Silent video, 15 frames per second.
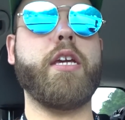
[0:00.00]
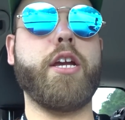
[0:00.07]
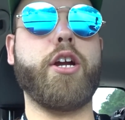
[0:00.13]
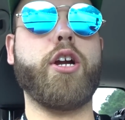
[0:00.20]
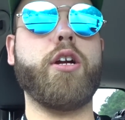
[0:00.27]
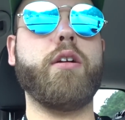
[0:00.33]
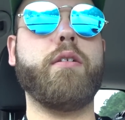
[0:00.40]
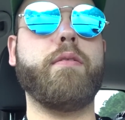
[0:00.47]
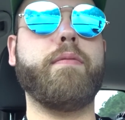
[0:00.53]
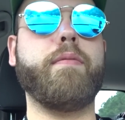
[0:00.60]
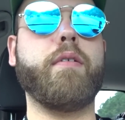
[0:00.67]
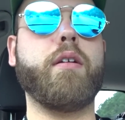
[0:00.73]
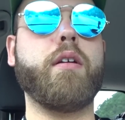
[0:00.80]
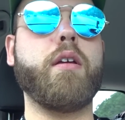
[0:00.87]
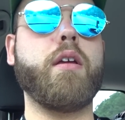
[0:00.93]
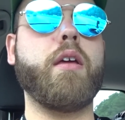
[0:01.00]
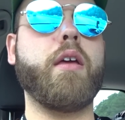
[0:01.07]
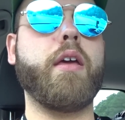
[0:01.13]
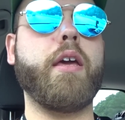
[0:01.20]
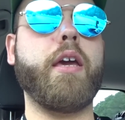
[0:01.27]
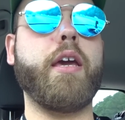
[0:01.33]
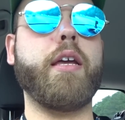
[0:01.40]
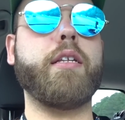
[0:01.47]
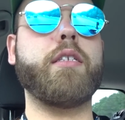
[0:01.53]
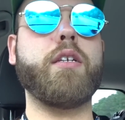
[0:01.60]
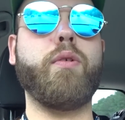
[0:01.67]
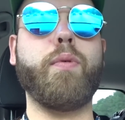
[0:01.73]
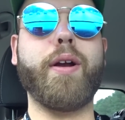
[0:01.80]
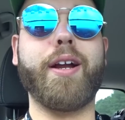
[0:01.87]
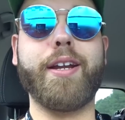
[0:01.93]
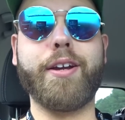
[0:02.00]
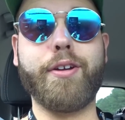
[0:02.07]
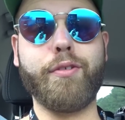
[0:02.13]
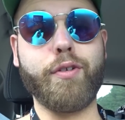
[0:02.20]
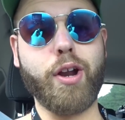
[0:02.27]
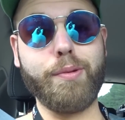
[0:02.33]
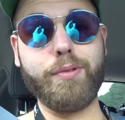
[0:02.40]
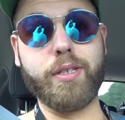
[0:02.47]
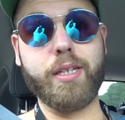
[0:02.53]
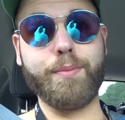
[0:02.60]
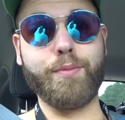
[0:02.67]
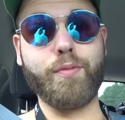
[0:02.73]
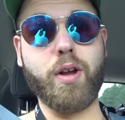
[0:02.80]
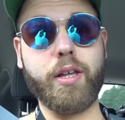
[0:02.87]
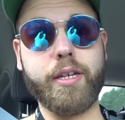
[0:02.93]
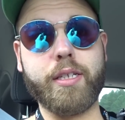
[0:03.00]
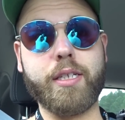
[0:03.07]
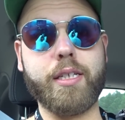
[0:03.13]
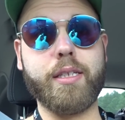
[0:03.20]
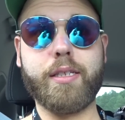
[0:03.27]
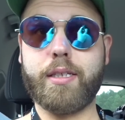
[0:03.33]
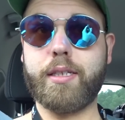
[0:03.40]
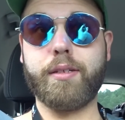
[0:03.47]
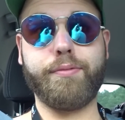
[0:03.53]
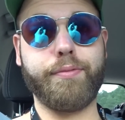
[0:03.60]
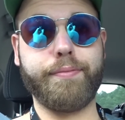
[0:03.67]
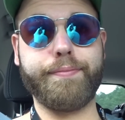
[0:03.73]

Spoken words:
here. And so we're going to go to an art museum in Raleigh, since